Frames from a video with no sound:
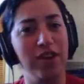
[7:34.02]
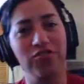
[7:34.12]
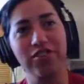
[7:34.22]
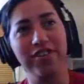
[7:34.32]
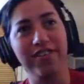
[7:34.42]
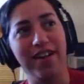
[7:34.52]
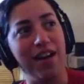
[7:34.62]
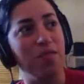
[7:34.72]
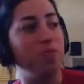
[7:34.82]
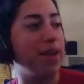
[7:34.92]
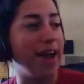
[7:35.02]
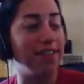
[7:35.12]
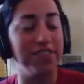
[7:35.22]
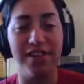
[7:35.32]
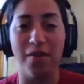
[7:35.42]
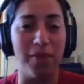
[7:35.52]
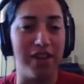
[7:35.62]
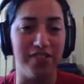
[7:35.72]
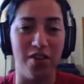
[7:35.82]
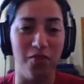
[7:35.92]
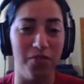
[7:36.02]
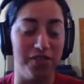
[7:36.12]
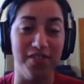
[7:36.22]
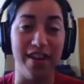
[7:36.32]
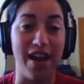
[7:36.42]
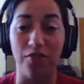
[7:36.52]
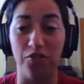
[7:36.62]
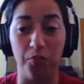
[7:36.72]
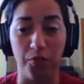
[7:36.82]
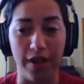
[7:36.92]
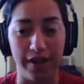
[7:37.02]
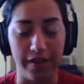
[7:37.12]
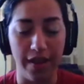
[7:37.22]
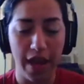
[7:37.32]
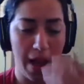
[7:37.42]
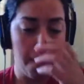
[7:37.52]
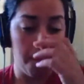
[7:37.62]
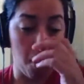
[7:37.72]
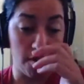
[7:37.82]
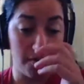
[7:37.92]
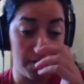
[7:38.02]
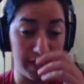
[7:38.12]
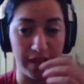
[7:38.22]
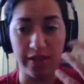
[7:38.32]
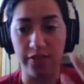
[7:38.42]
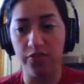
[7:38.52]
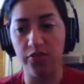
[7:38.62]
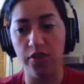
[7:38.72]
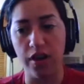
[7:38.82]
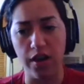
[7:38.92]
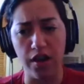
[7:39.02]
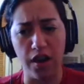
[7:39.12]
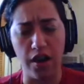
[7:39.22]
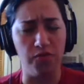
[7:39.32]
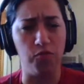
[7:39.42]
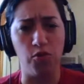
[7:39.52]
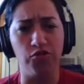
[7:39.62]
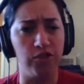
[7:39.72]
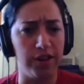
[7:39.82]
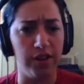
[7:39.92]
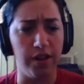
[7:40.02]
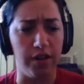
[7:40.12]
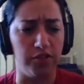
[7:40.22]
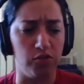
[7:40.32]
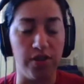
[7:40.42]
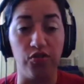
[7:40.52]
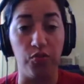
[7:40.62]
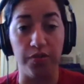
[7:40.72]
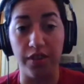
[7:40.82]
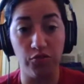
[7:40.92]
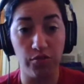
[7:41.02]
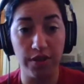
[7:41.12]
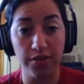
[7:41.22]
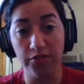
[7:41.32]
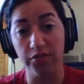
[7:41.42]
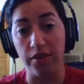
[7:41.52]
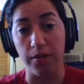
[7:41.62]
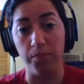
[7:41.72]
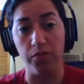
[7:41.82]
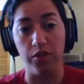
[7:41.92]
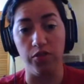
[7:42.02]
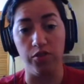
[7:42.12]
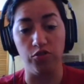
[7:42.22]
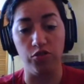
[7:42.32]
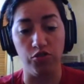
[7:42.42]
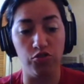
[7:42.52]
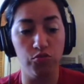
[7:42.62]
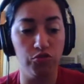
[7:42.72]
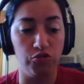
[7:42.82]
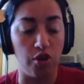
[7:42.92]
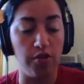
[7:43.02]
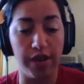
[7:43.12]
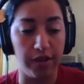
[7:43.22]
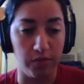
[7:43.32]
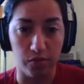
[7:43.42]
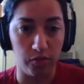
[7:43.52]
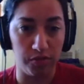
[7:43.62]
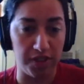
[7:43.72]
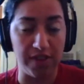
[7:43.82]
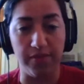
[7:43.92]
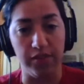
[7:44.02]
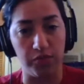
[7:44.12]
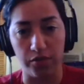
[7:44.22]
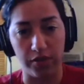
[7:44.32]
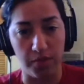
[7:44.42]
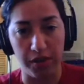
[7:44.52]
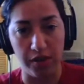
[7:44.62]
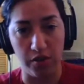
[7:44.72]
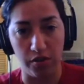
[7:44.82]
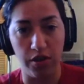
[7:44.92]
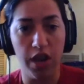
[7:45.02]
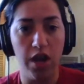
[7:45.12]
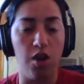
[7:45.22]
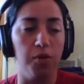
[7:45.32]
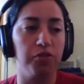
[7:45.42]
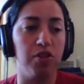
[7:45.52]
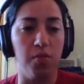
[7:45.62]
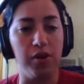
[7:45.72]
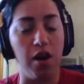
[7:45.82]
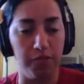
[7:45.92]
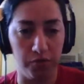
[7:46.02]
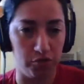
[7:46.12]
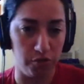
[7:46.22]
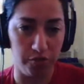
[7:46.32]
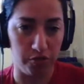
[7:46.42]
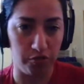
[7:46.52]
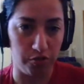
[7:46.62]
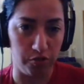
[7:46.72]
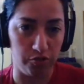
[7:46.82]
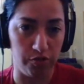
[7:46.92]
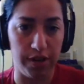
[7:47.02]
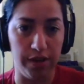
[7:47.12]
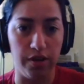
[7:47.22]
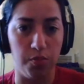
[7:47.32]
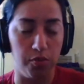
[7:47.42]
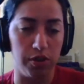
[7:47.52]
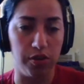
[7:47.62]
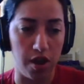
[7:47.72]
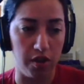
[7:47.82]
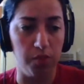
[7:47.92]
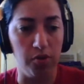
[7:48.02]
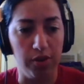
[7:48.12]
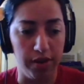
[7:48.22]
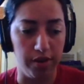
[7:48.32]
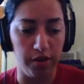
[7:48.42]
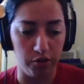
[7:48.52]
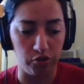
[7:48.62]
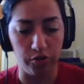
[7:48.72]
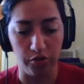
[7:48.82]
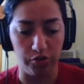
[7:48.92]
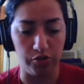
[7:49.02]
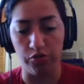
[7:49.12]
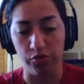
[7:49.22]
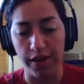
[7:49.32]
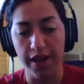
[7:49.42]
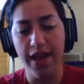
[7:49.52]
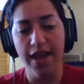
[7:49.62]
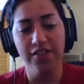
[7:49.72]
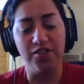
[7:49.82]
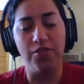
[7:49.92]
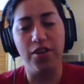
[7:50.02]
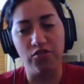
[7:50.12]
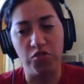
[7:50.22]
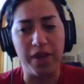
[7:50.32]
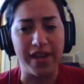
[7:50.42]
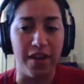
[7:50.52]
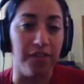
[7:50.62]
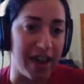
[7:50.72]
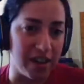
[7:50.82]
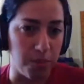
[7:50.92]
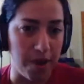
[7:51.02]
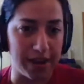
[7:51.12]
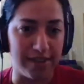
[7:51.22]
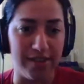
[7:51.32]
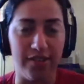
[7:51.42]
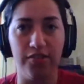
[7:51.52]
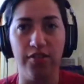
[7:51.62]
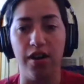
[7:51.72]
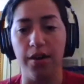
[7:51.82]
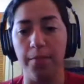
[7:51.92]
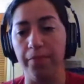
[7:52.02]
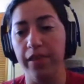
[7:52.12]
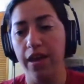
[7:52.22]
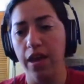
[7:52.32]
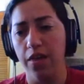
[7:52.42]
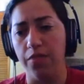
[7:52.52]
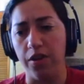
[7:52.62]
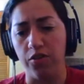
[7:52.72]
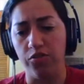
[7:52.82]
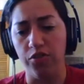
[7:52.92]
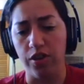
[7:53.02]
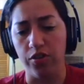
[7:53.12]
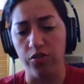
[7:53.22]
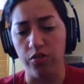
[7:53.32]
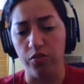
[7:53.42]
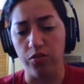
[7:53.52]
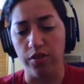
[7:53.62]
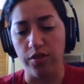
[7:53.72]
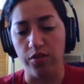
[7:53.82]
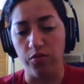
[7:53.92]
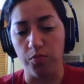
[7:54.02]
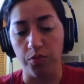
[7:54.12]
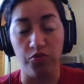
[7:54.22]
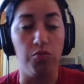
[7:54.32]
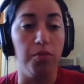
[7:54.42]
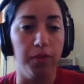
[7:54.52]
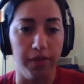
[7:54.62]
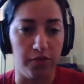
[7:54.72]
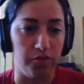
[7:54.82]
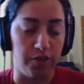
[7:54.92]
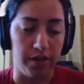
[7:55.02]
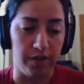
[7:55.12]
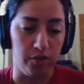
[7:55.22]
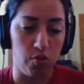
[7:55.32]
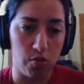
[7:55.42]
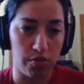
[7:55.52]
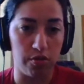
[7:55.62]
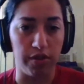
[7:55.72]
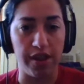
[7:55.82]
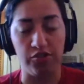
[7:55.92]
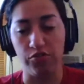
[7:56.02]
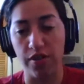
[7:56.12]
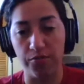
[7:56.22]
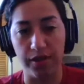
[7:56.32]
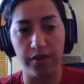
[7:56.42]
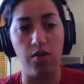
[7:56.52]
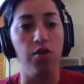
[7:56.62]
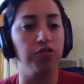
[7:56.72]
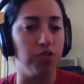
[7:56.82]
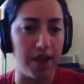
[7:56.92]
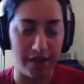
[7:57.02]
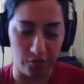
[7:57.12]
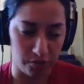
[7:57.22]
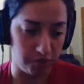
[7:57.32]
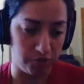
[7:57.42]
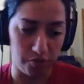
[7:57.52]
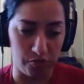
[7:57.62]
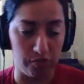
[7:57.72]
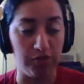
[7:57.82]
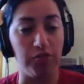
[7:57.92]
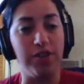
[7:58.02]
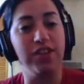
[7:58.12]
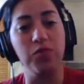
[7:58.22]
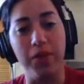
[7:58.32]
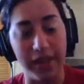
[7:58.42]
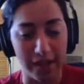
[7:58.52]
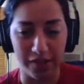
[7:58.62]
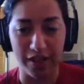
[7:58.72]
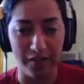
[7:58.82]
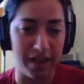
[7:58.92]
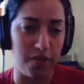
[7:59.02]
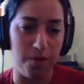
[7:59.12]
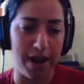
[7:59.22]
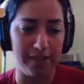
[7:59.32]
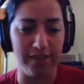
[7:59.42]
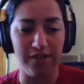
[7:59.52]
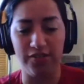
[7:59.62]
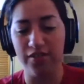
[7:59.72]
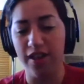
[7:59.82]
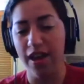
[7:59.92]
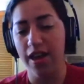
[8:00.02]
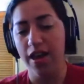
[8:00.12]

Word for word: question. I have been asking it myself this entire spring. Part of it is unfortunate situations with injuries. The two starting safeties for the coming year are both coming off of shoulder surgery, a broken collarbone and a shoulder surgery. So they're just being held out of practice. There's presumably the starting corner, Elijah Griffin, also had shoulder surgery, so he's being held out of practice.